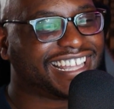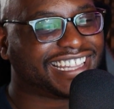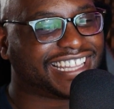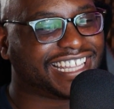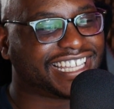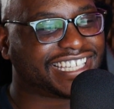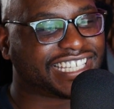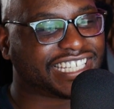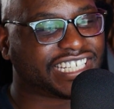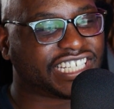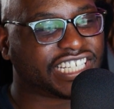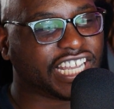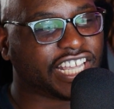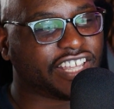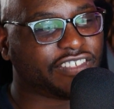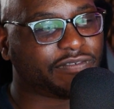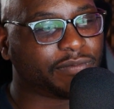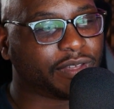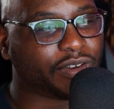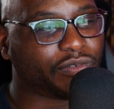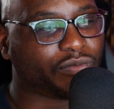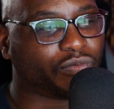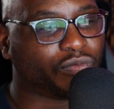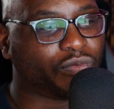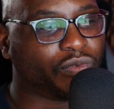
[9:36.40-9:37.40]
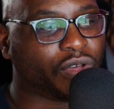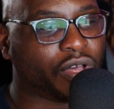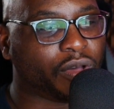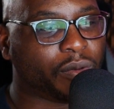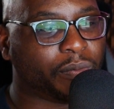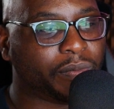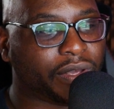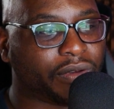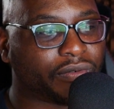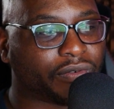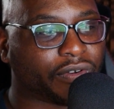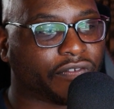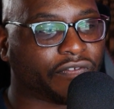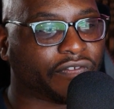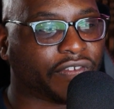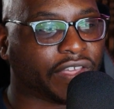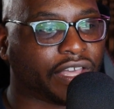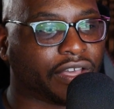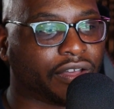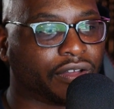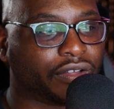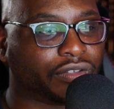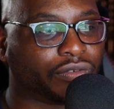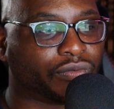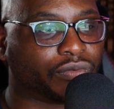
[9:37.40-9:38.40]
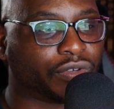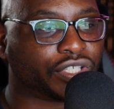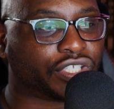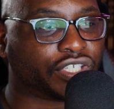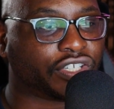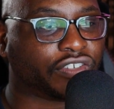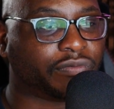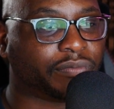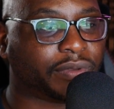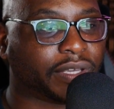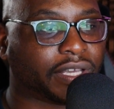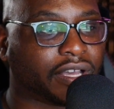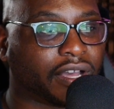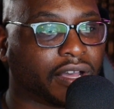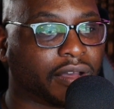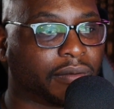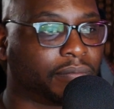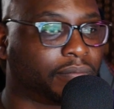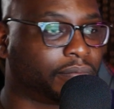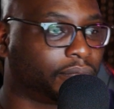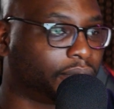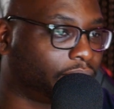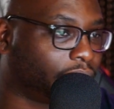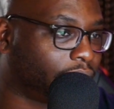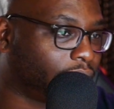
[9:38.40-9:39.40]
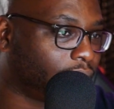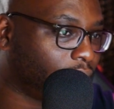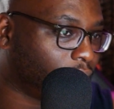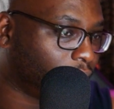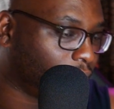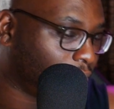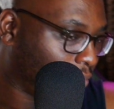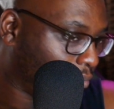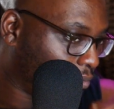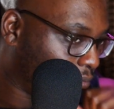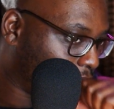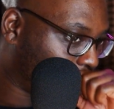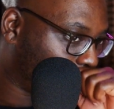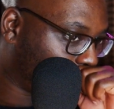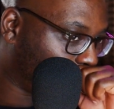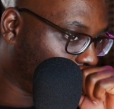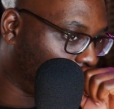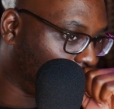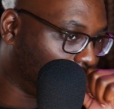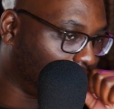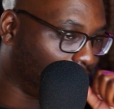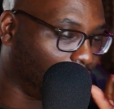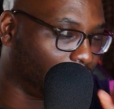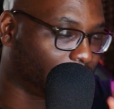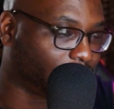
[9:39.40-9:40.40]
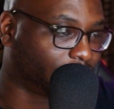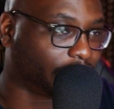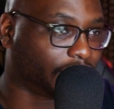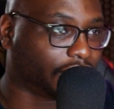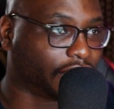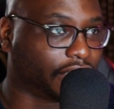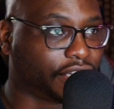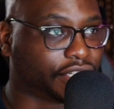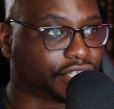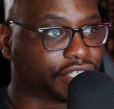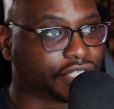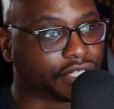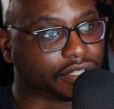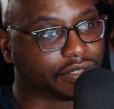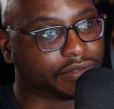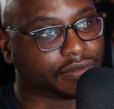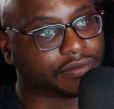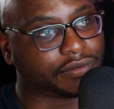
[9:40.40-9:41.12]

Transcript: this achievement will be revealed once you've become a constellation.